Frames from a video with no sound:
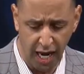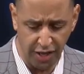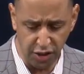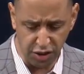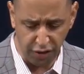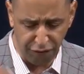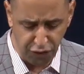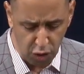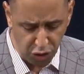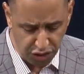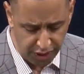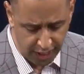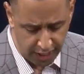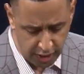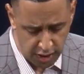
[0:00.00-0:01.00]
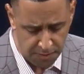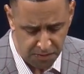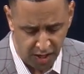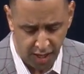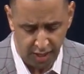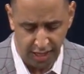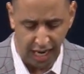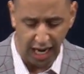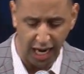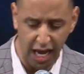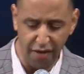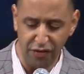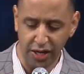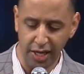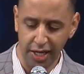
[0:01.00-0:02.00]
And there's a few things that
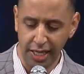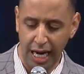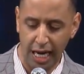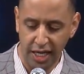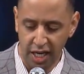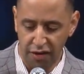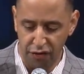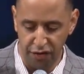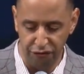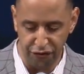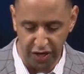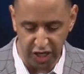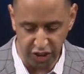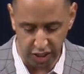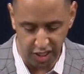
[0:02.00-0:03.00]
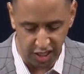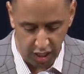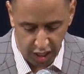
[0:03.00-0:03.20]
having a God given vision and